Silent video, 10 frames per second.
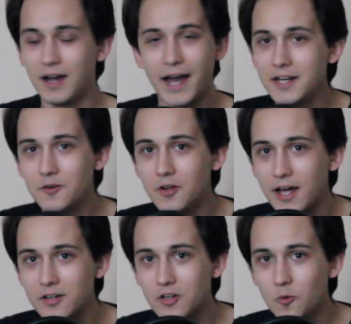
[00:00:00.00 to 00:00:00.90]
I
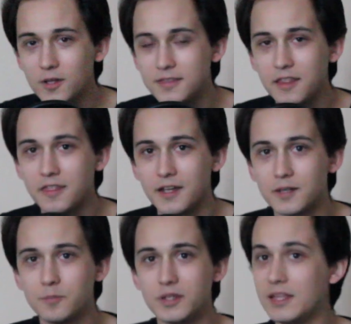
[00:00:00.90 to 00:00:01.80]
don't know what they
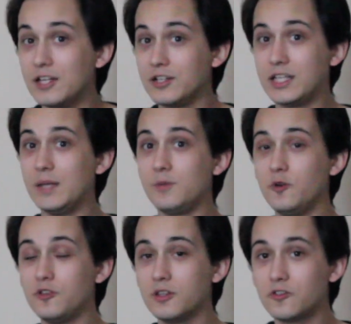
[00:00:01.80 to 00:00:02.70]
think, but they keep
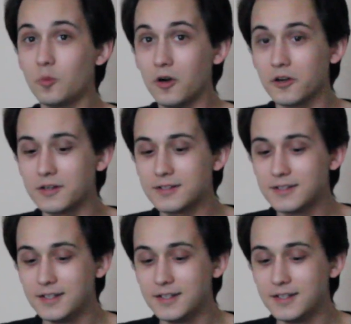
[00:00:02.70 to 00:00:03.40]
using this word